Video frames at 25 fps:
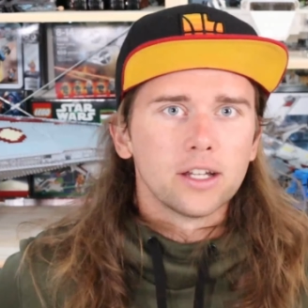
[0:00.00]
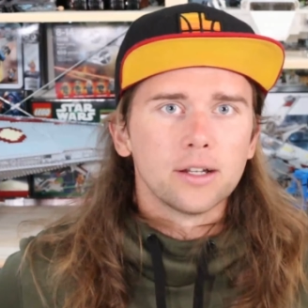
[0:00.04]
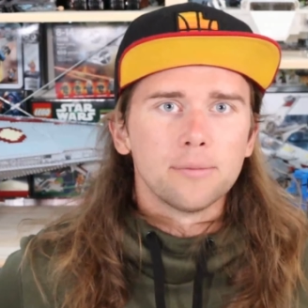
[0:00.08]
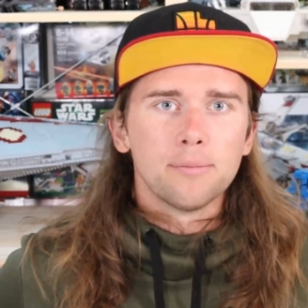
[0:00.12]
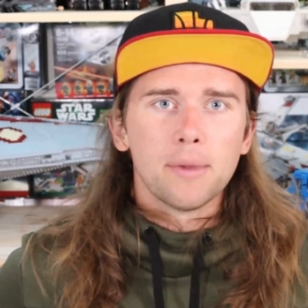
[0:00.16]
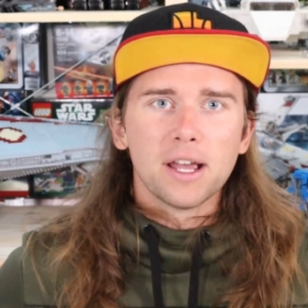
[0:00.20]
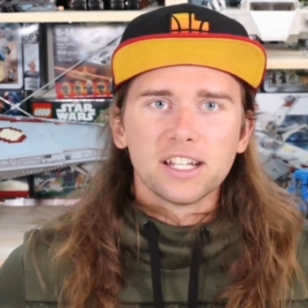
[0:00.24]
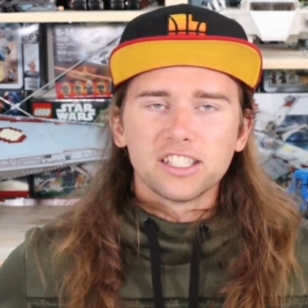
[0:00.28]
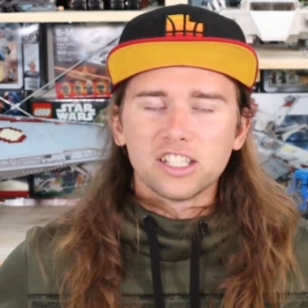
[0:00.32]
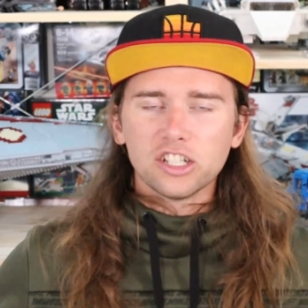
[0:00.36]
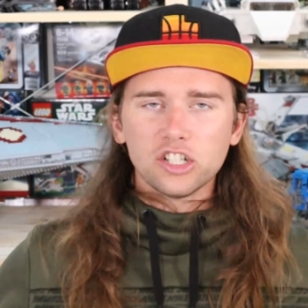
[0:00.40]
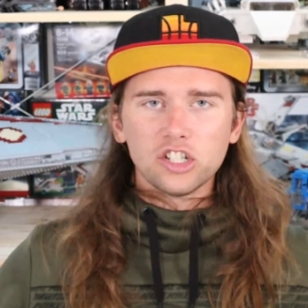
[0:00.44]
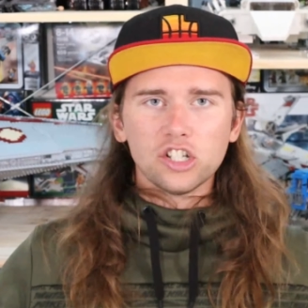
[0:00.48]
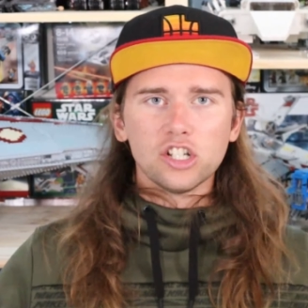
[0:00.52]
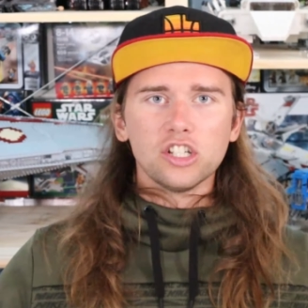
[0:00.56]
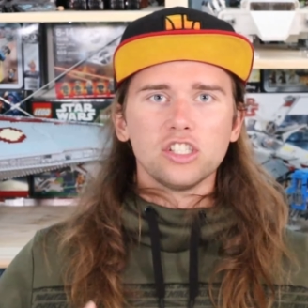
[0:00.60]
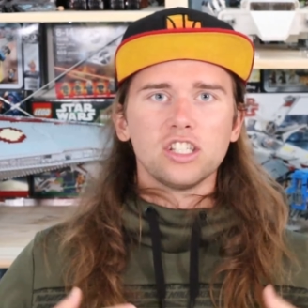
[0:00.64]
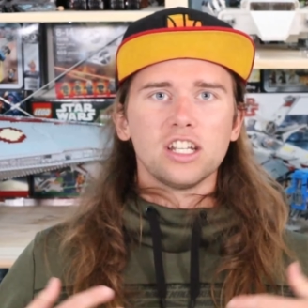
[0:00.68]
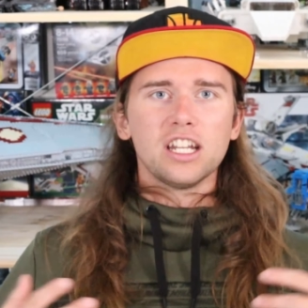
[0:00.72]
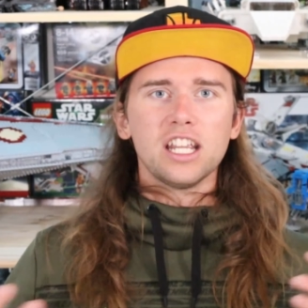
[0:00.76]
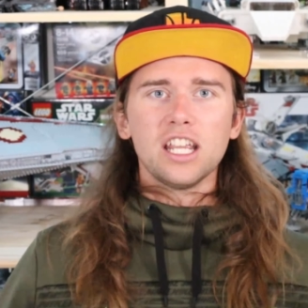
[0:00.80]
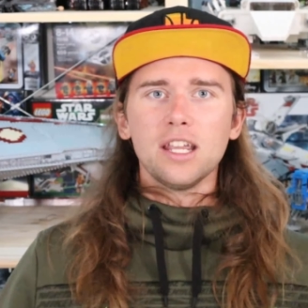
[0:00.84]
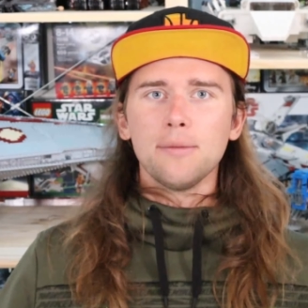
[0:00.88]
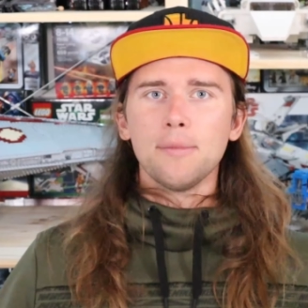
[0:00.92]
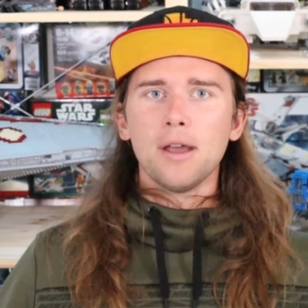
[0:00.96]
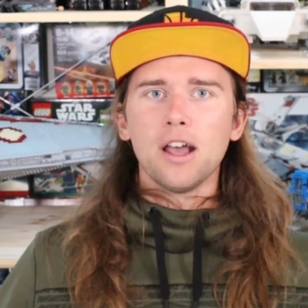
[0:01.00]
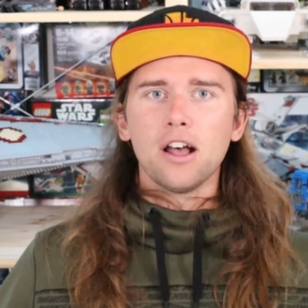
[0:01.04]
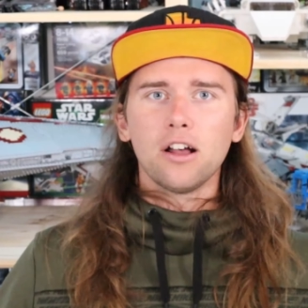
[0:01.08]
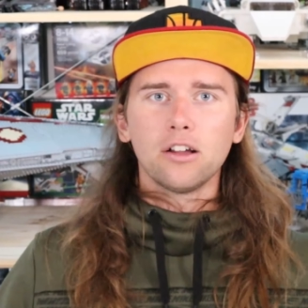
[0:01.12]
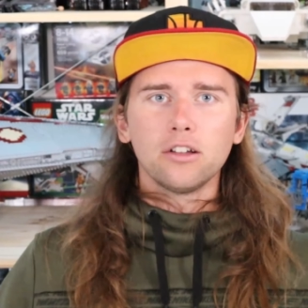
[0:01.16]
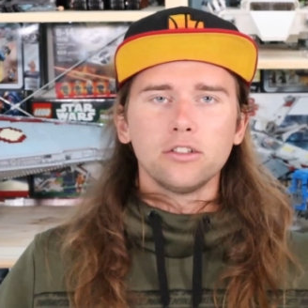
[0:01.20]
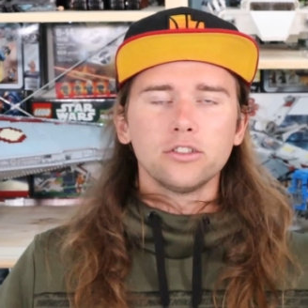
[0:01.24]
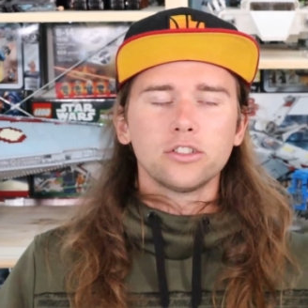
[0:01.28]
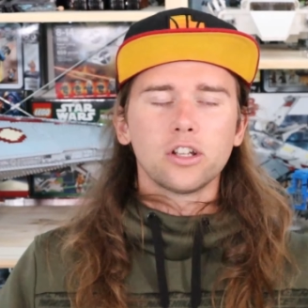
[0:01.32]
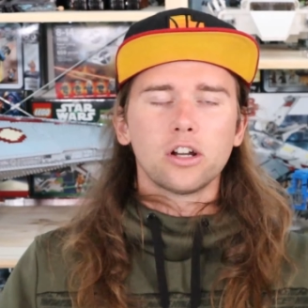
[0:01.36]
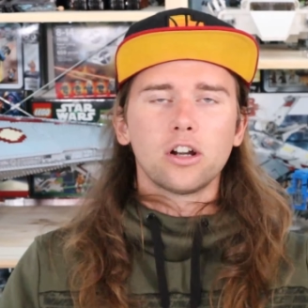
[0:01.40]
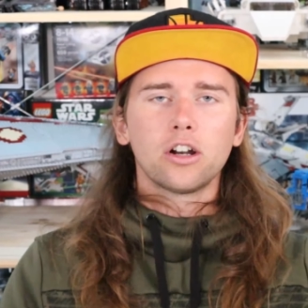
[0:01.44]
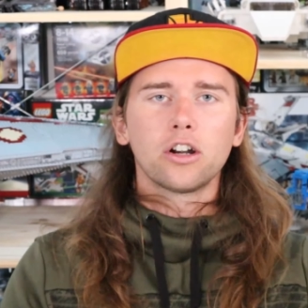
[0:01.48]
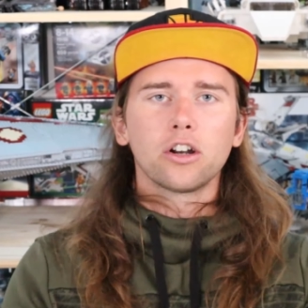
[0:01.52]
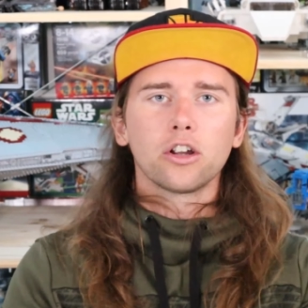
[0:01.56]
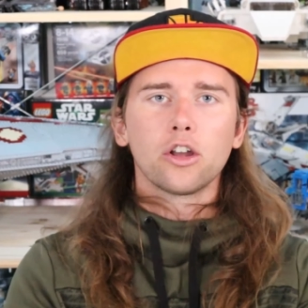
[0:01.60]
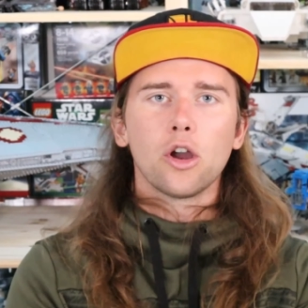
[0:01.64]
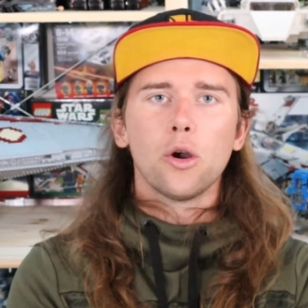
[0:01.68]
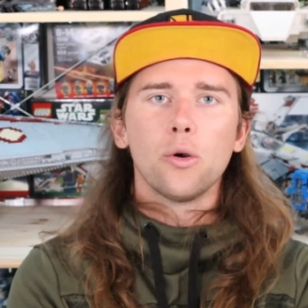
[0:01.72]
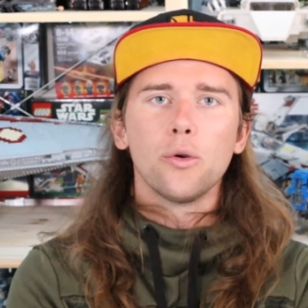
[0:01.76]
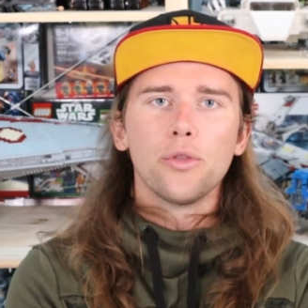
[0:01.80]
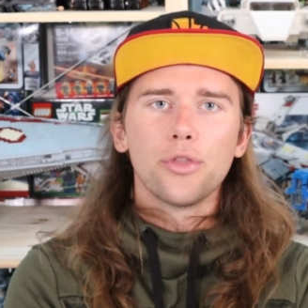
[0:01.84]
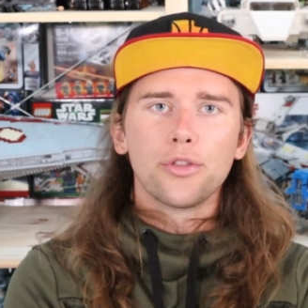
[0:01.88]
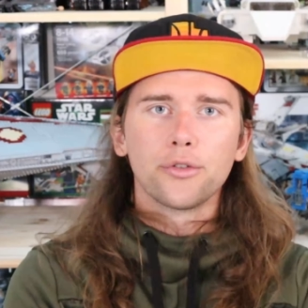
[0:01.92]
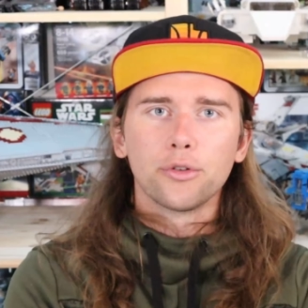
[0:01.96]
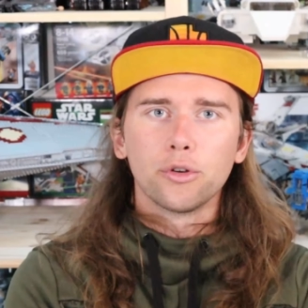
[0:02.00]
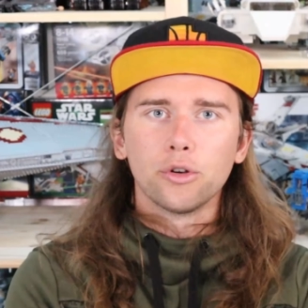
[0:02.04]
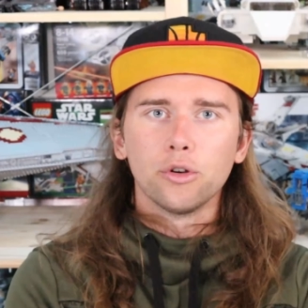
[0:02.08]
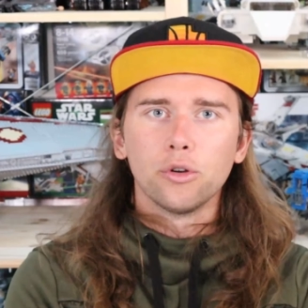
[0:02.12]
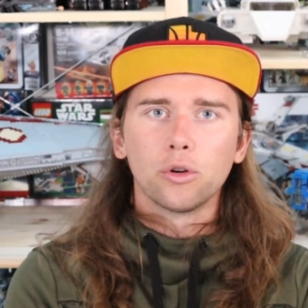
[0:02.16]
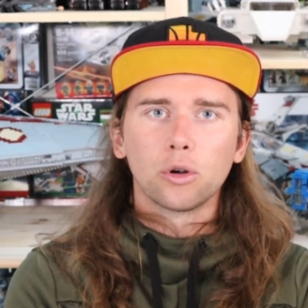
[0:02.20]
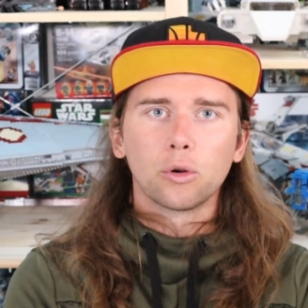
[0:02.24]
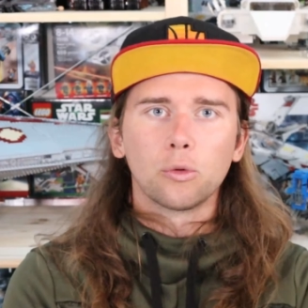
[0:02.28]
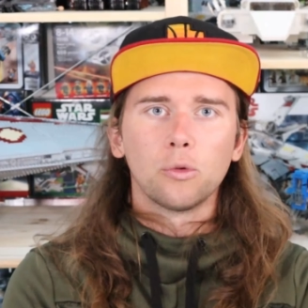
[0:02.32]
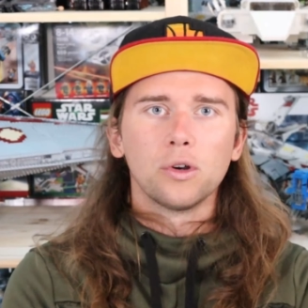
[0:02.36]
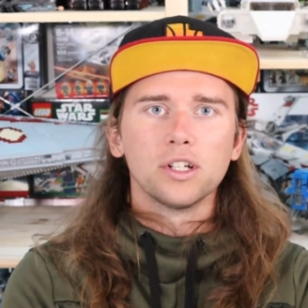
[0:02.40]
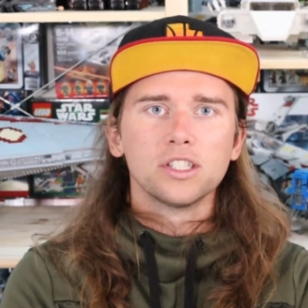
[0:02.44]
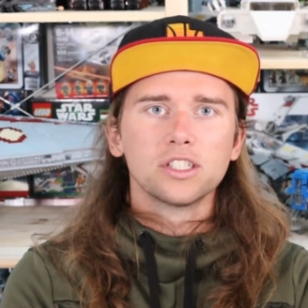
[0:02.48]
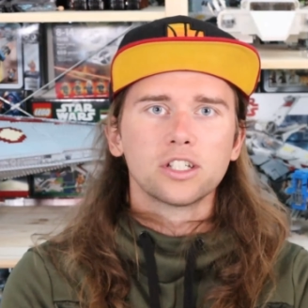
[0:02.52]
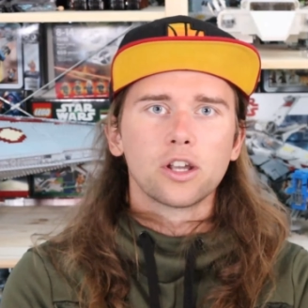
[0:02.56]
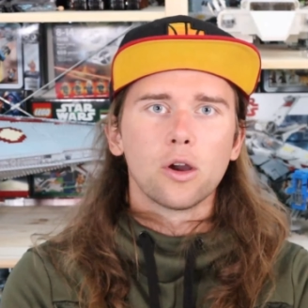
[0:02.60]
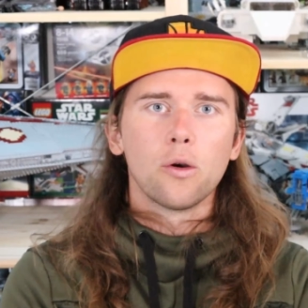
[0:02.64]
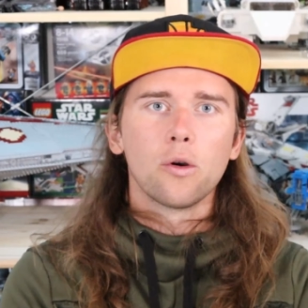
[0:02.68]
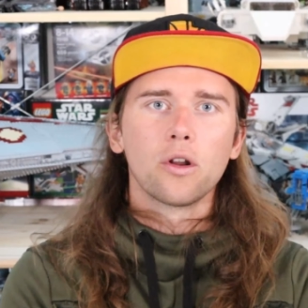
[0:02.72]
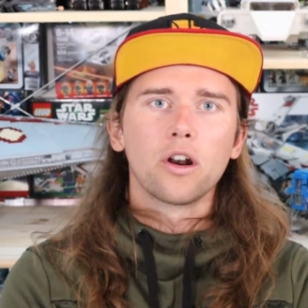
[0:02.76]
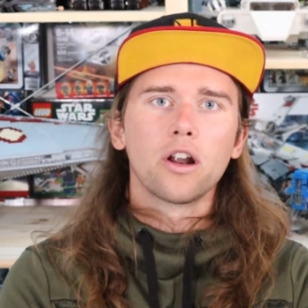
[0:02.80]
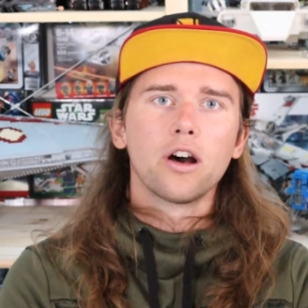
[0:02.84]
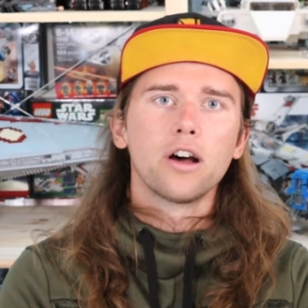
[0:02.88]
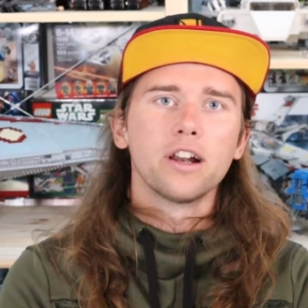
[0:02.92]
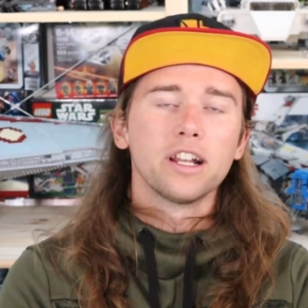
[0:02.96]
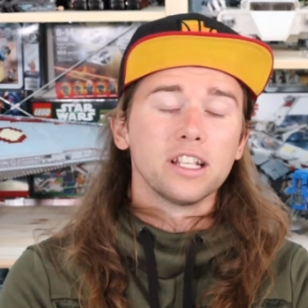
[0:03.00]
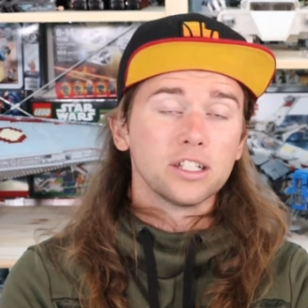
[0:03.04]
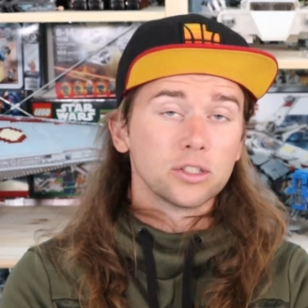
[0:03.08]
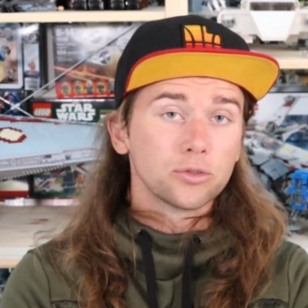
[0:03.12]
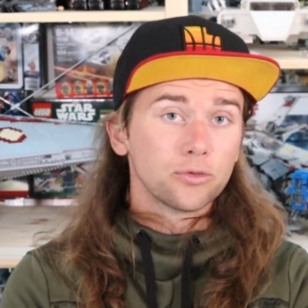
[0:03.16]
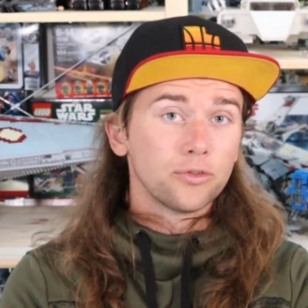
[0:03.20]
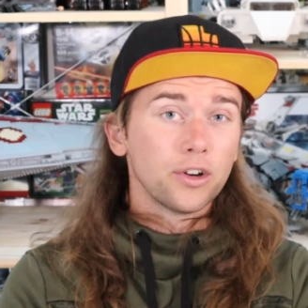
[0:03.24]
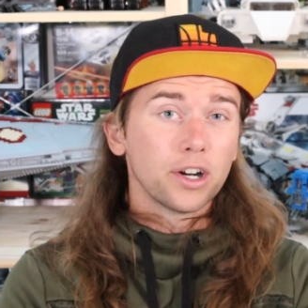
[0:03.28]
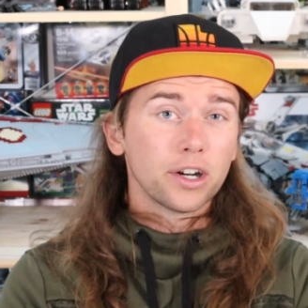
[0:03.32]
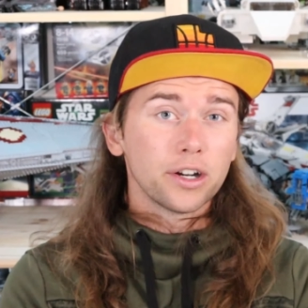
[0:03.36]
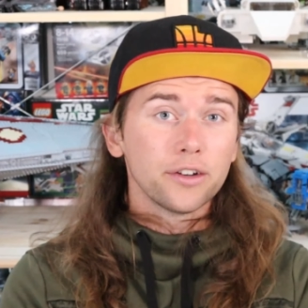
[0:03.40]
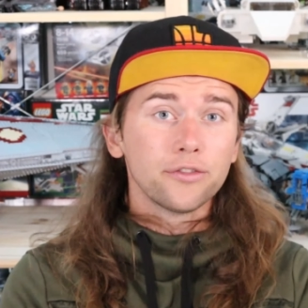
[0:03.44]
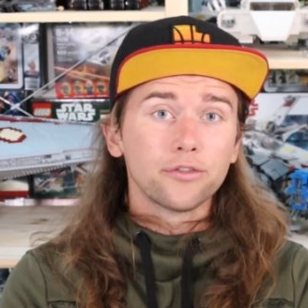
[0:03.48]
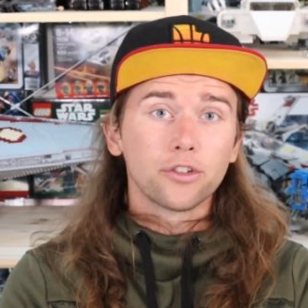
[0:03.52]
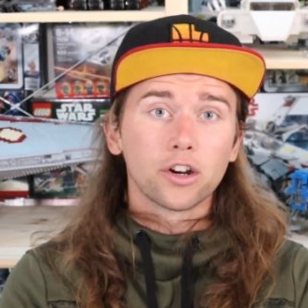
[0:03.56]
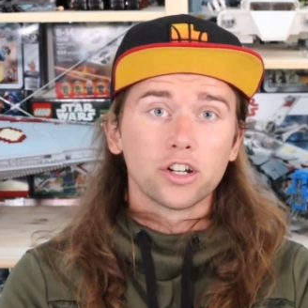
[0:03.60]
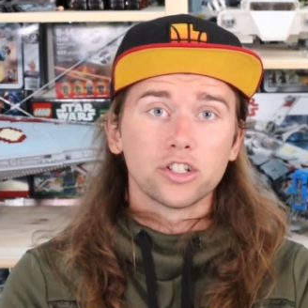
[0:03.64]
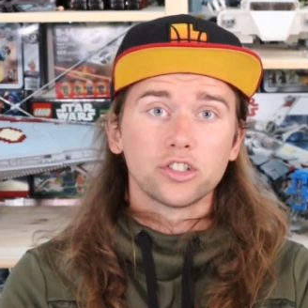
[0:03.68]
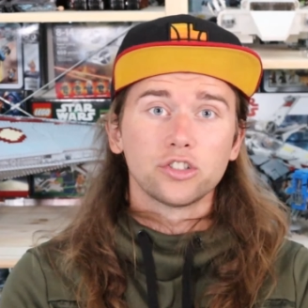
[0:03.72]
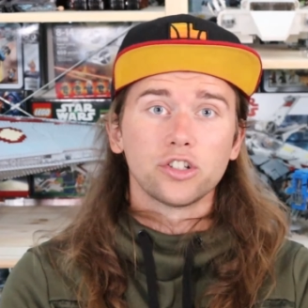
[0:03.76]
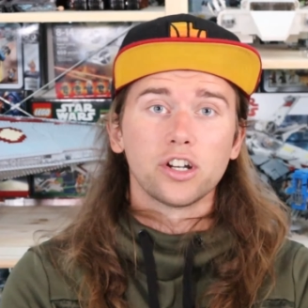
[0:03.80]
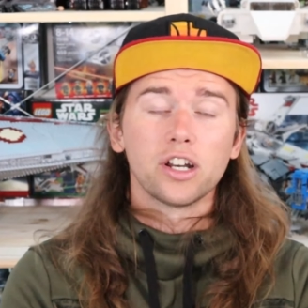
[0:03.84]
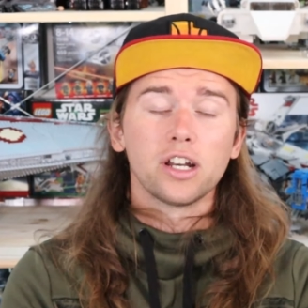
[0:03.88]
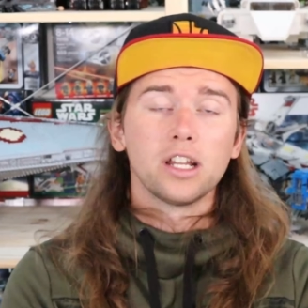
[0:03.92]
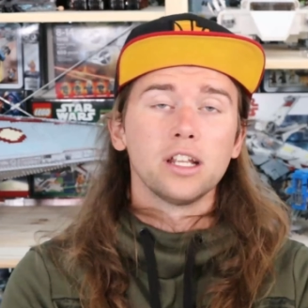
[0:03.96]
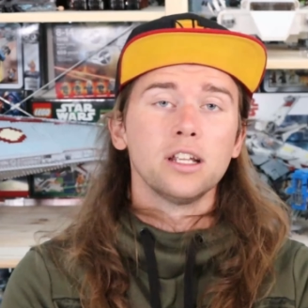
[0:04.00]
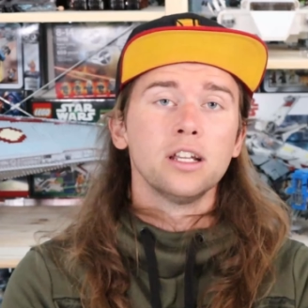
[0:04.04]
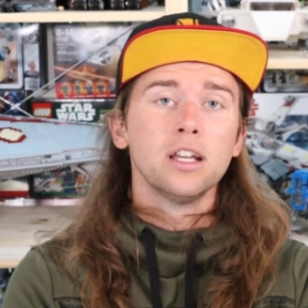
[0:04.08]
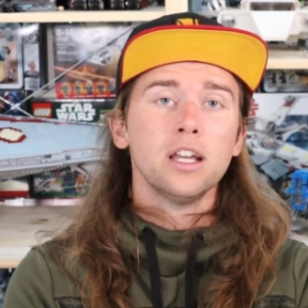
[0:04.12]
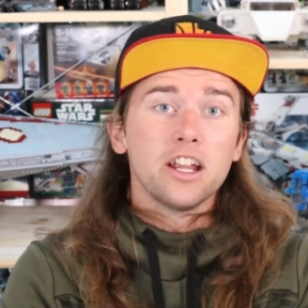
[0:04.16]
messages and emails aren't going through, or what's going on. It's very frustrating.